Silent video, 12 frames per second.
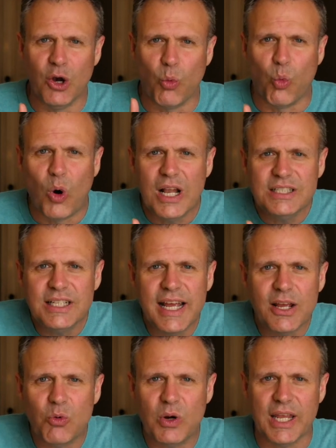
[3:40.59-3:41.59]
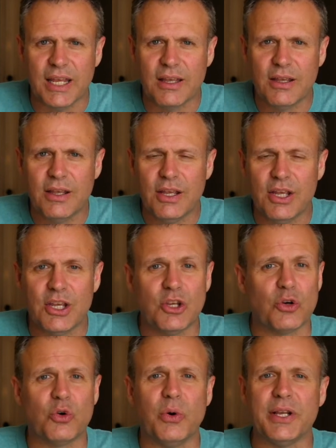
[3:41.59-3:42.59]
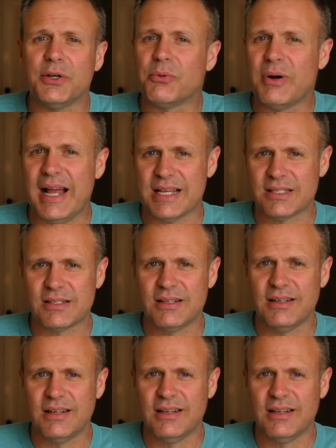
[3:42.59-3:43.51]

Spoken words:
One day a week, you're going to rest.